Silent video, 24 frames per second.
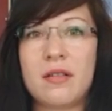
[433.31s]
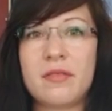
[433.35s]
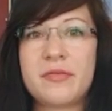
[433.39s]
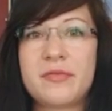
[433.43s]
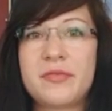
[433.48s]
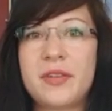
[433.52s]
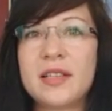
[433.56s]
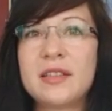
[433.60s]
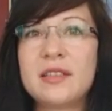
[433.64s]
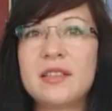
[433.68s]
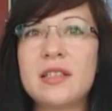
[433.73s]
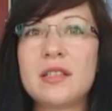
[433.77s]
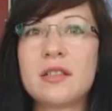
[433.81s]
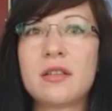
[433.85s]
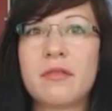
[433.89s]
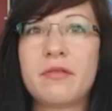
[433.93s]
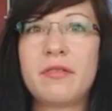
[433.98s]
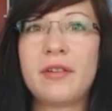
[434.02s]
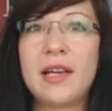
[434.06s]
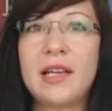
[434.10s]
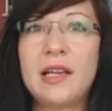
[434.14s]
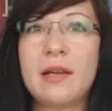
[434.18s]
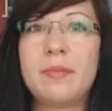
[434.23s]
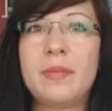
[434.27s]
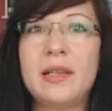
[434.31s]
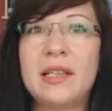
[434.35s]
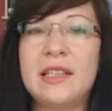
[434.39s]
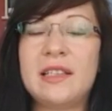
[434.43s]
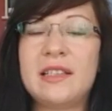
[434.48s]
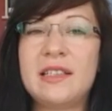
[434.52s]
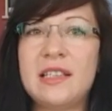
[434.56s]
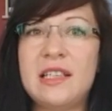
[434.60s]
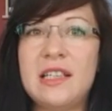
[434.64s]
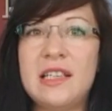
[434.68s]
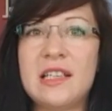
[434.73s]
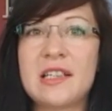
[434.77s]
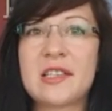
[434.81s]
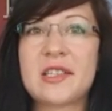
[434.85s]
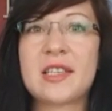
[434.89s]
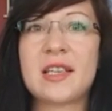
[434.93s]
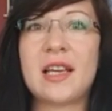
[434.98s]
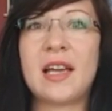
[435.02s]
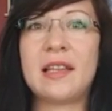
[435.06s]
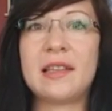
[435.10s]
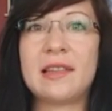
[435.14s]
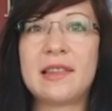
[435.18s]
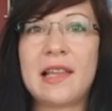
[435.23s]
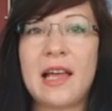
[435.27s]
funding availabilities
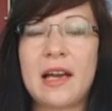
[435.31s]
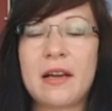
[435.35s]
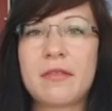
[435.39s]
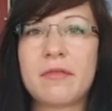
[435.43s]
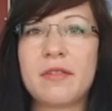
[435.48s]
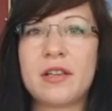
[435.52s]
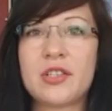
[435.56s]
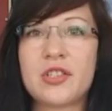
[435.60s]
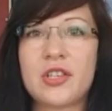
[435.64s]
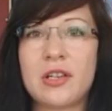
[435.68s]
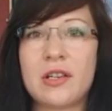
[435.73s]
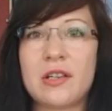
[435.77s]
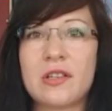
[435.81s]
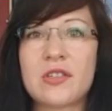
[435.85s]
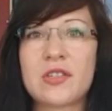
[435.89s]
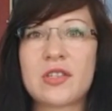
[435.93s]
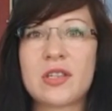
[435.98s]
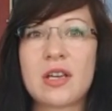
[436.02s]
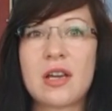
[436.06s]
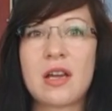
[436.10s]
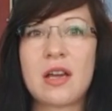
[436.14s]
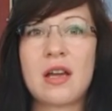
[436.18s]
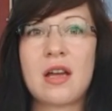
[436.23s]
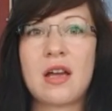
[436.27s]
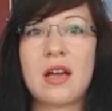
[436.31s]
and languages